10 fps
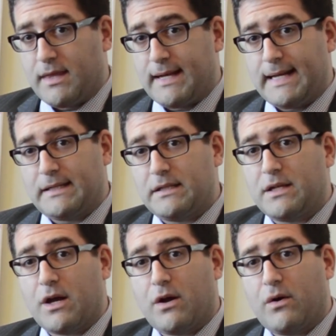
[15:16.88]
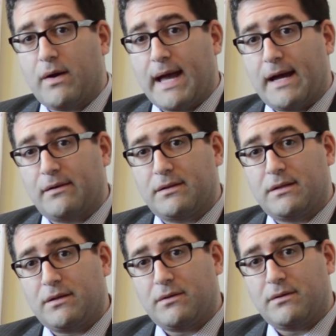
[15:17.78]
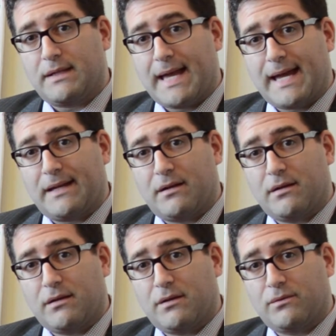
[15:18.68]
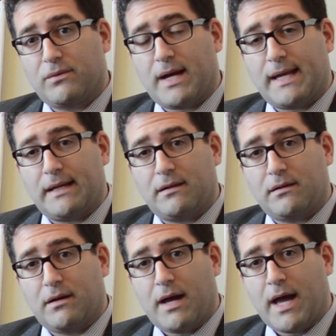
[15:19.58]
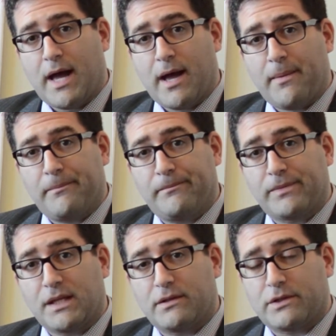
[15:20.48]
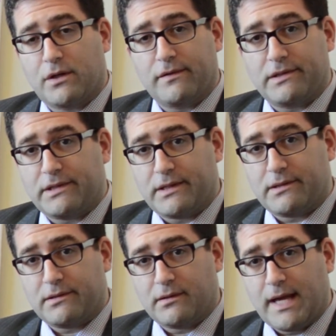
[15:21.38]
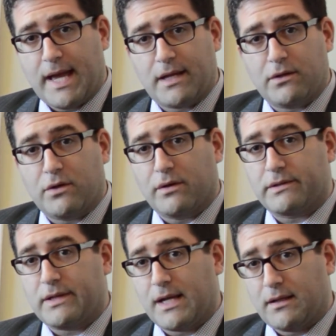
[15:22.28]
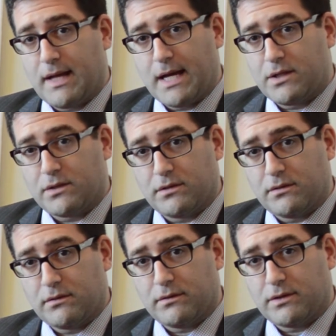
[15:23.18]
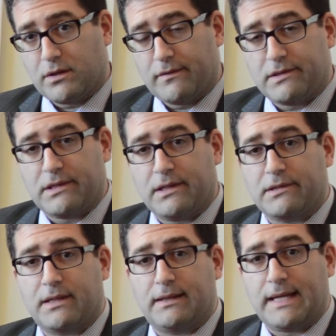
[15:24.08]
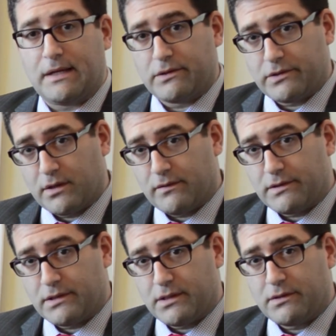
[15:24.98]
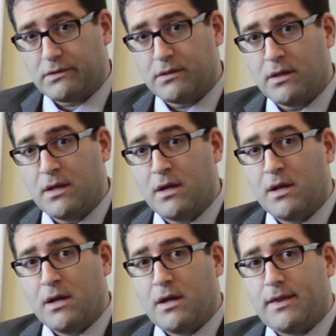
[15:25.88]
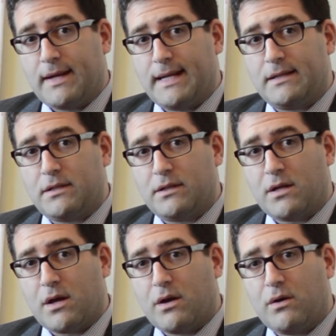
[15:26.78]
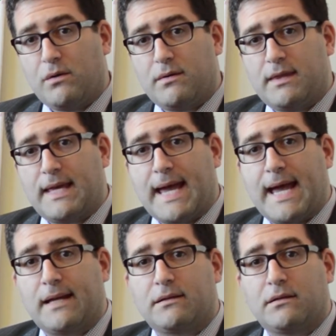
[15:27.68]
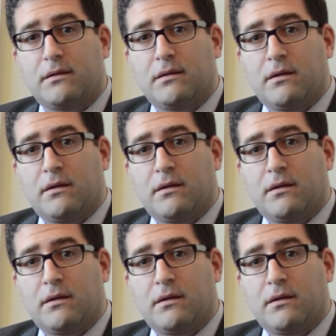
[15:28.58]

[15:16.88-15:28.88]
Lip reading: They need to know how to get the right services, like neuropsychological services and legal services. They need to know that